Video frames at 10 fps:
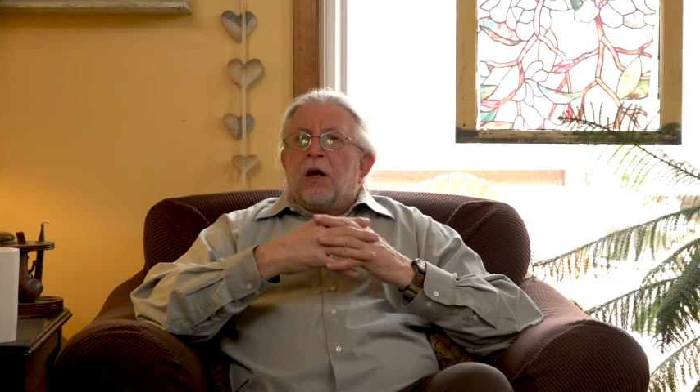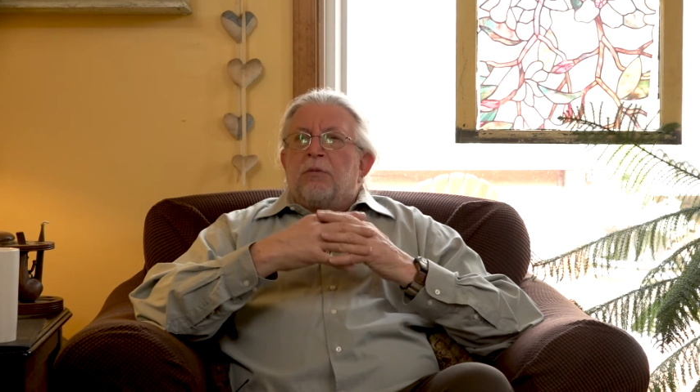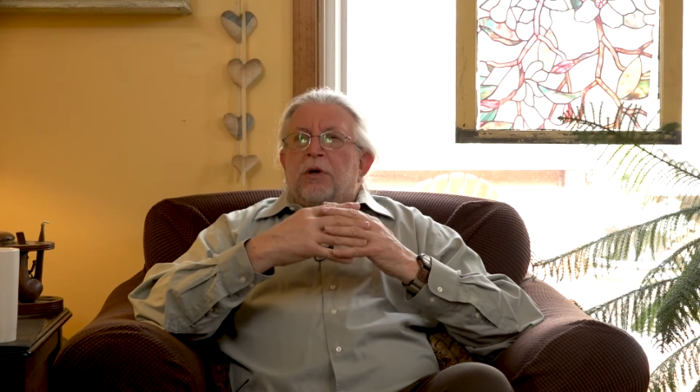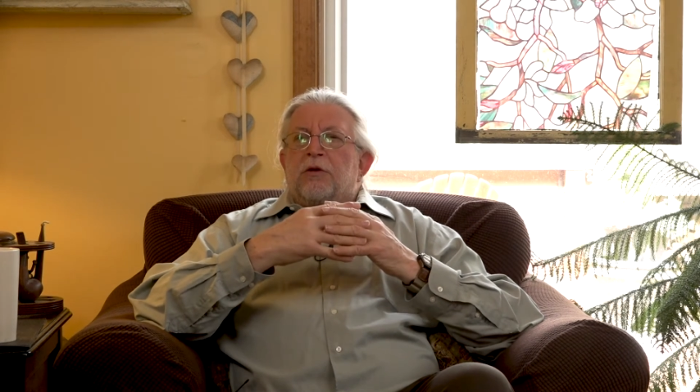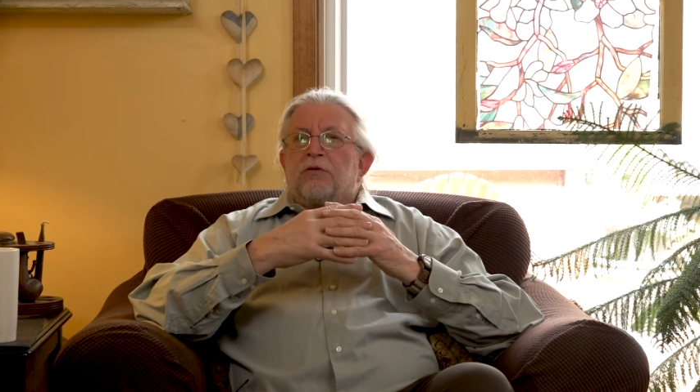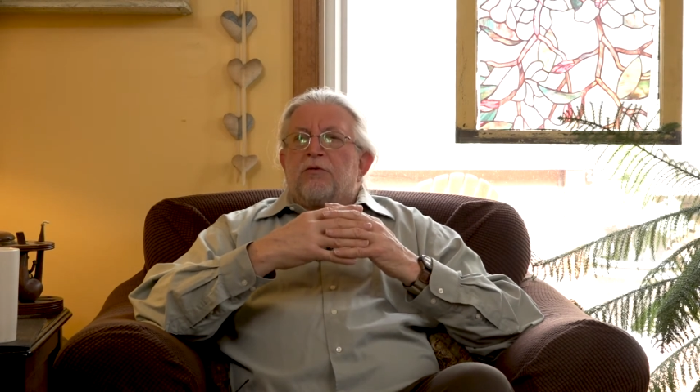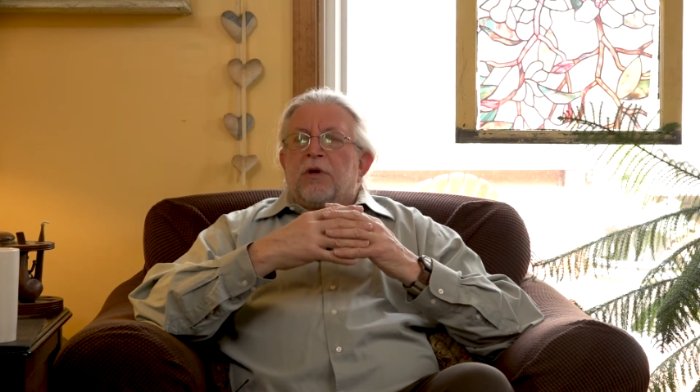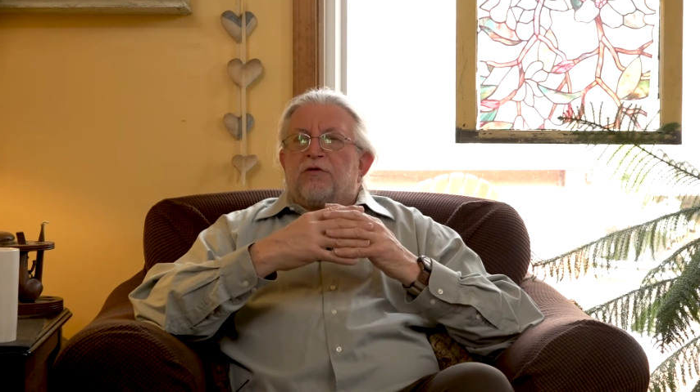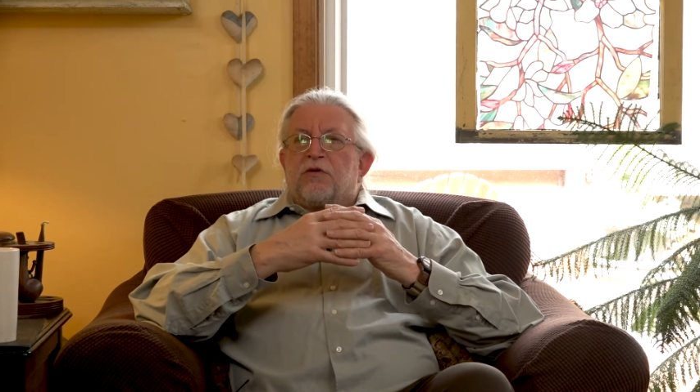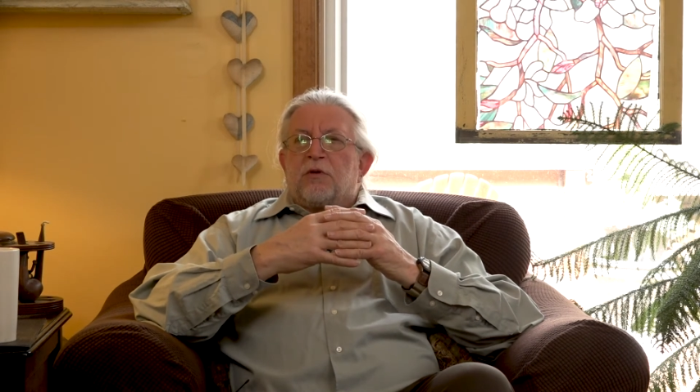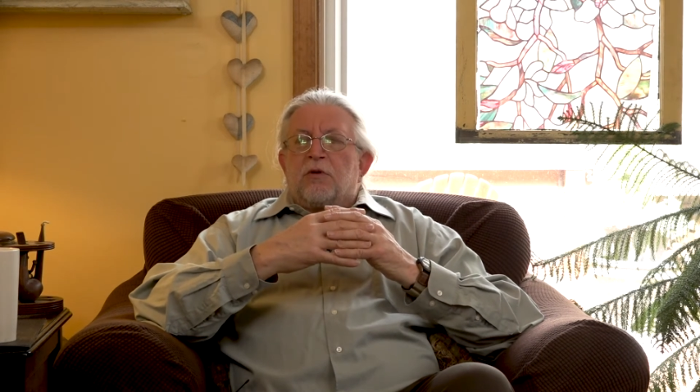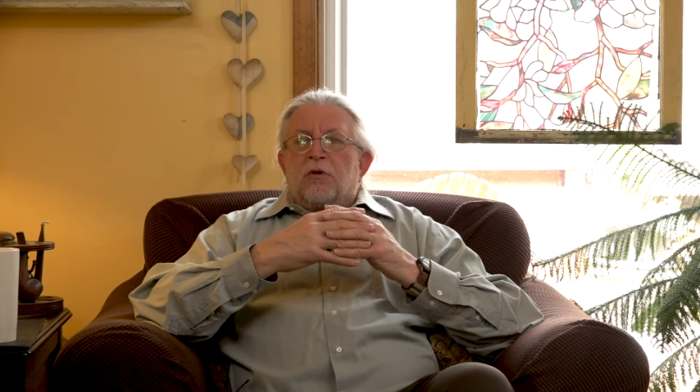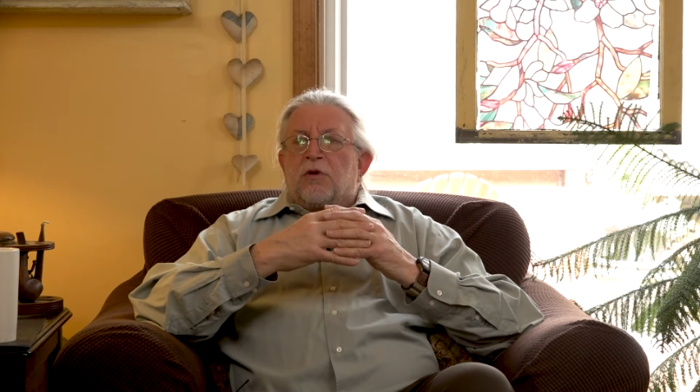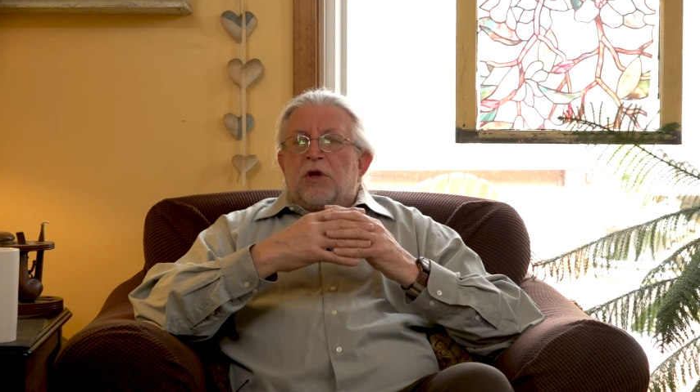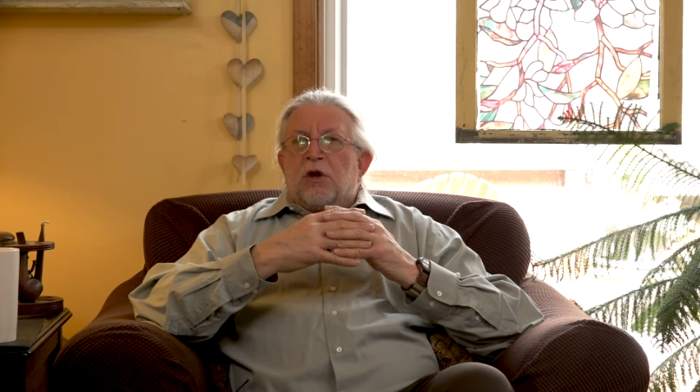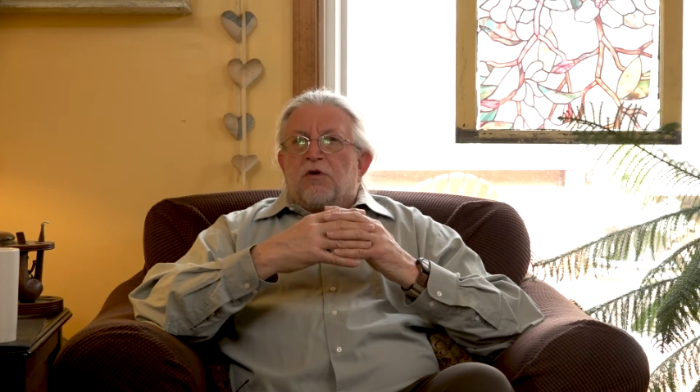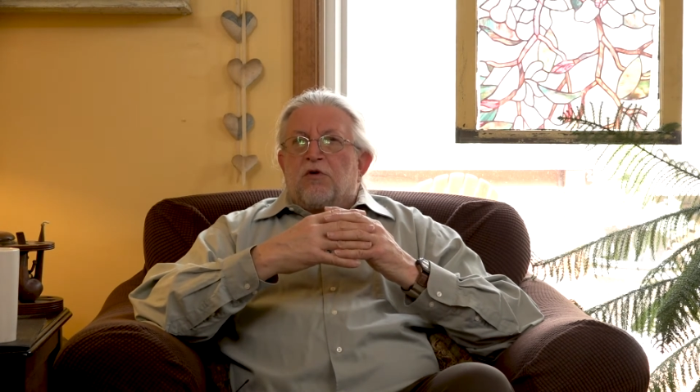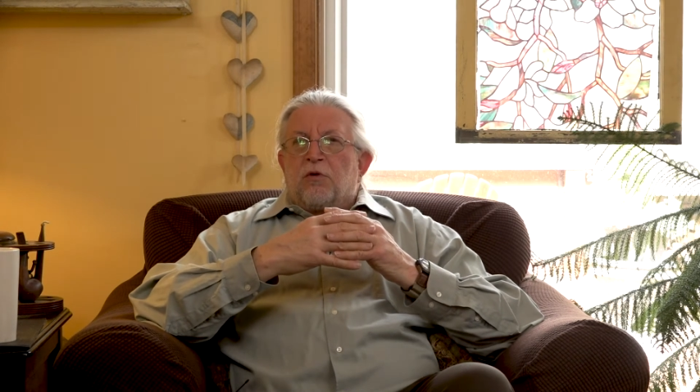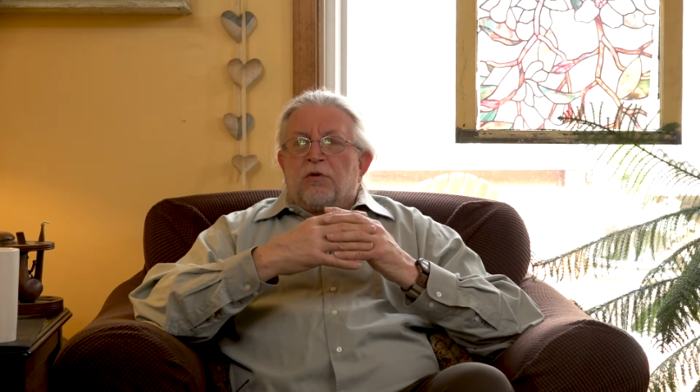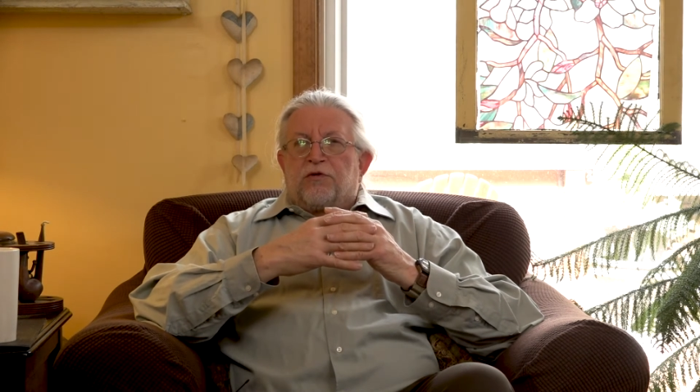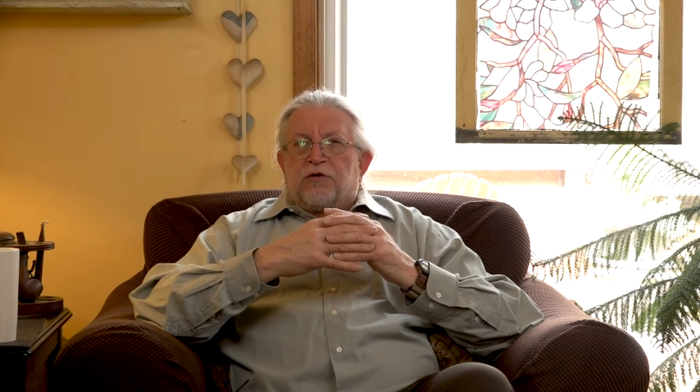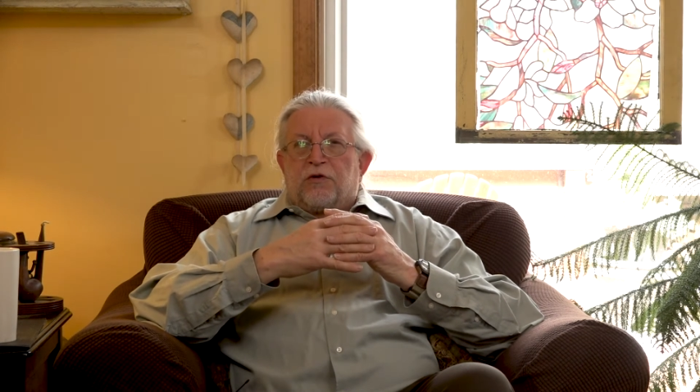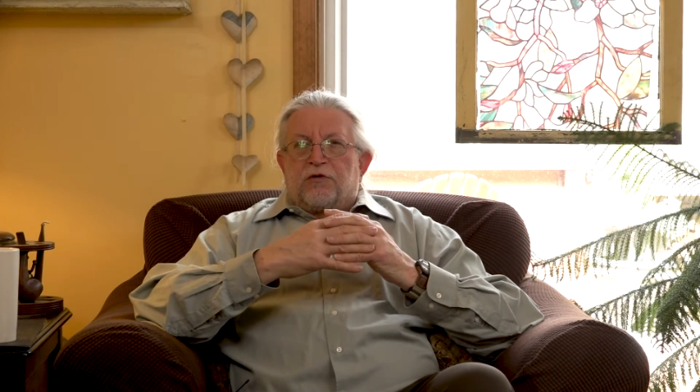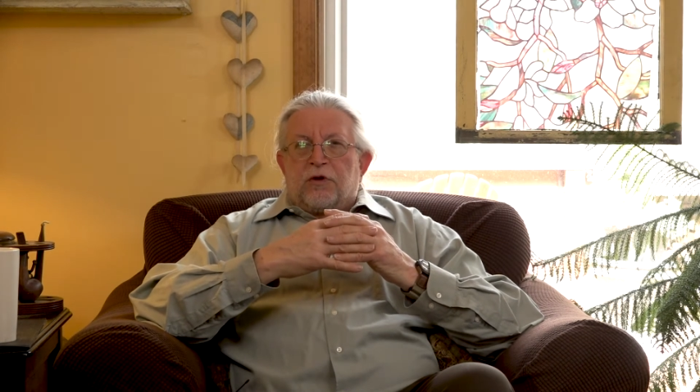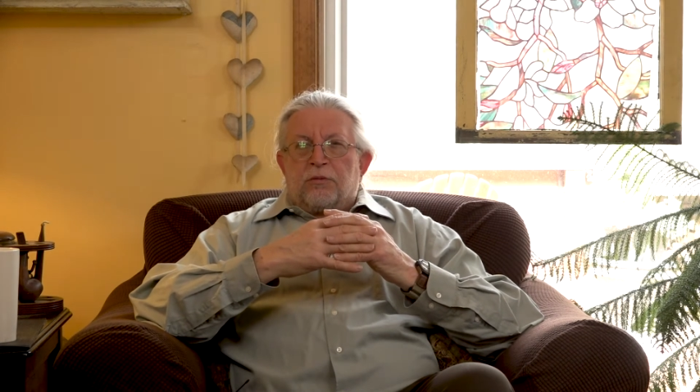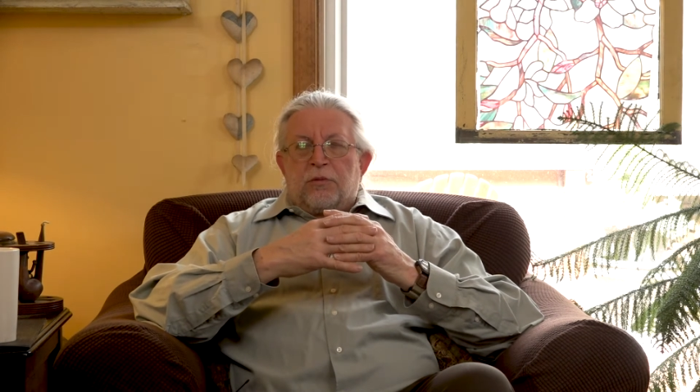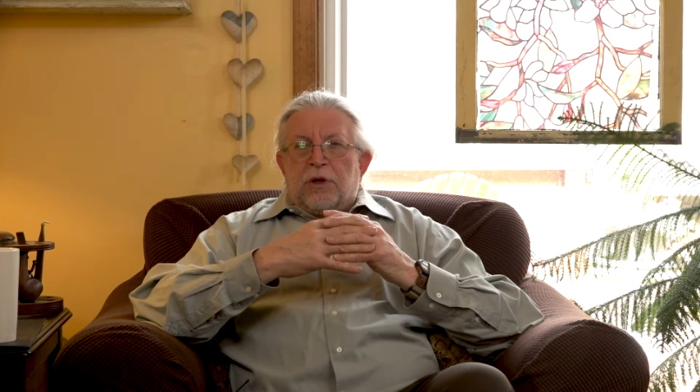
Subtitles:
but the reason the accrual system